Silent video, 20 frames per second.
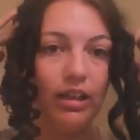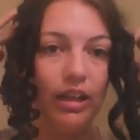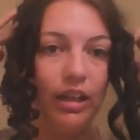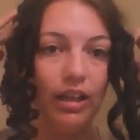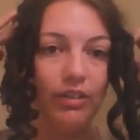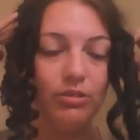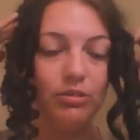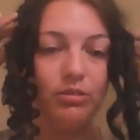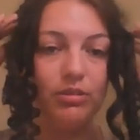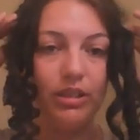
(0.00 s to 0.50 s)

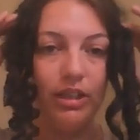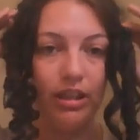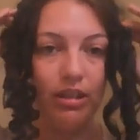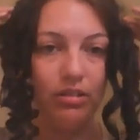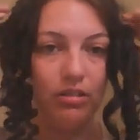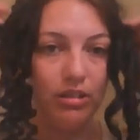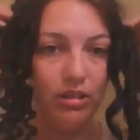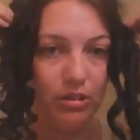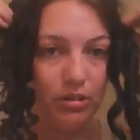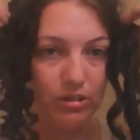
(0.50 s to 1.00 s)
have them
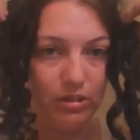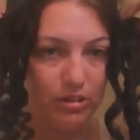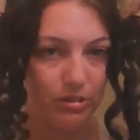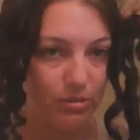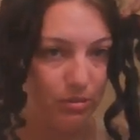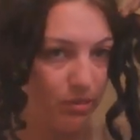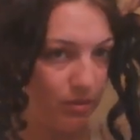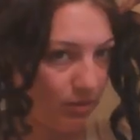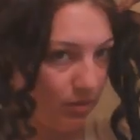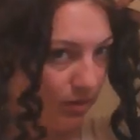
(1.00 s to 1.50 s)
down, and you just
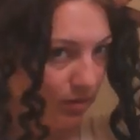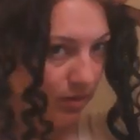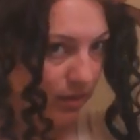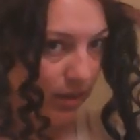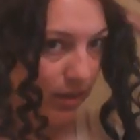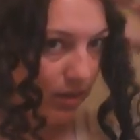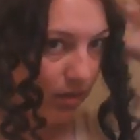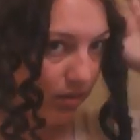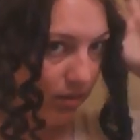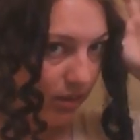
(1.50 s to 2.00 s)

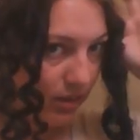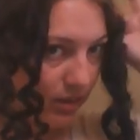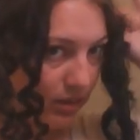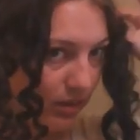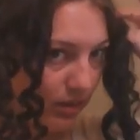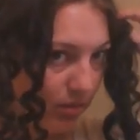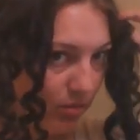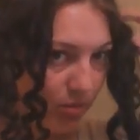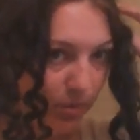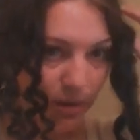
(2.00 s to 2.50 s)
get all these
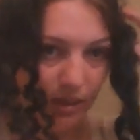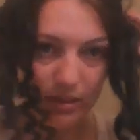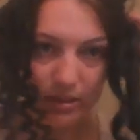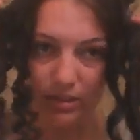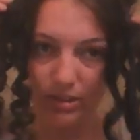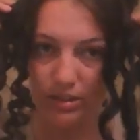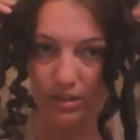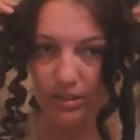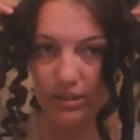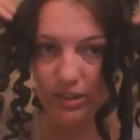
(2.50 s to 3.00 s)
little parts
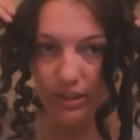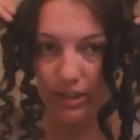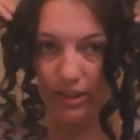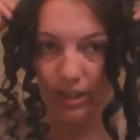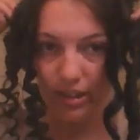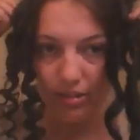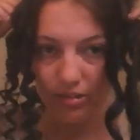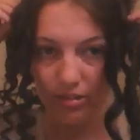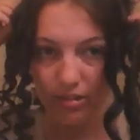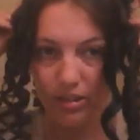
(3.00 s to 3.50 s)
that are sticking
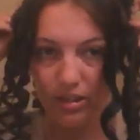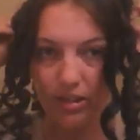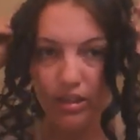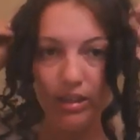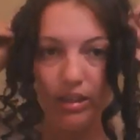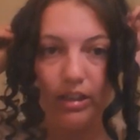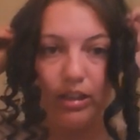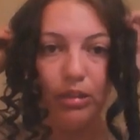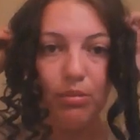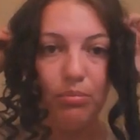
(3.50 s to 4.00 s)
out,
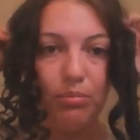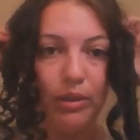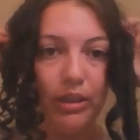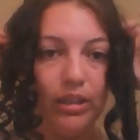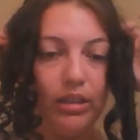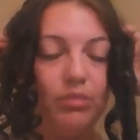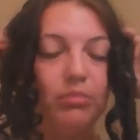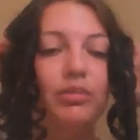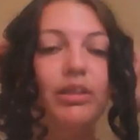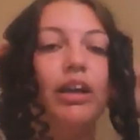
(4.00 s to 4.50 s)
and
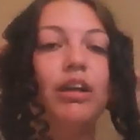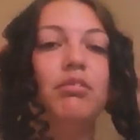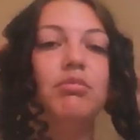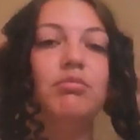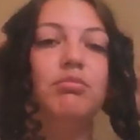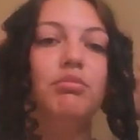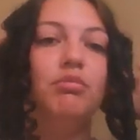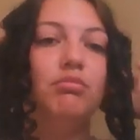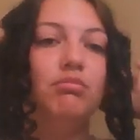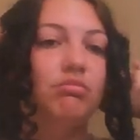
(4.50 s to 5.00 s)
pin them down.
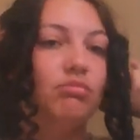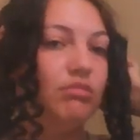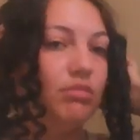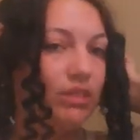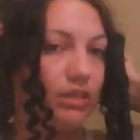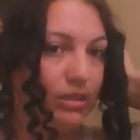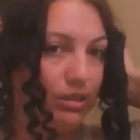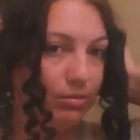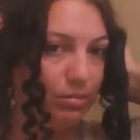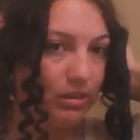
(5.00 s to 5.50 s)

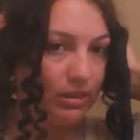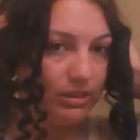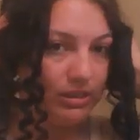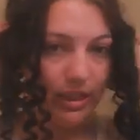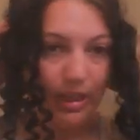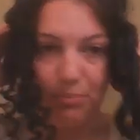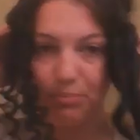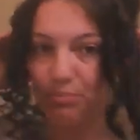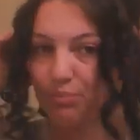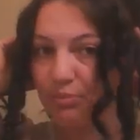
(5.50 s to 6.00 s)
Simple as
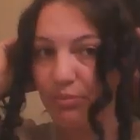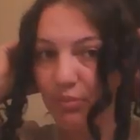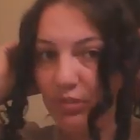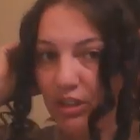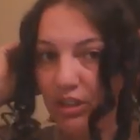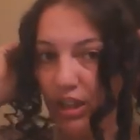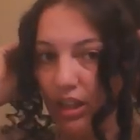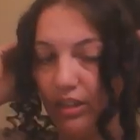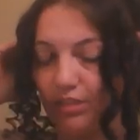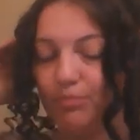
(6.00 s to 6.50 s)
that.
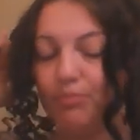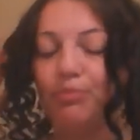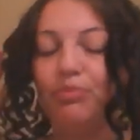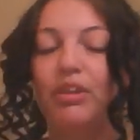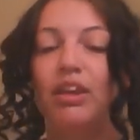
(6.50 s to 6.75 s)
Done.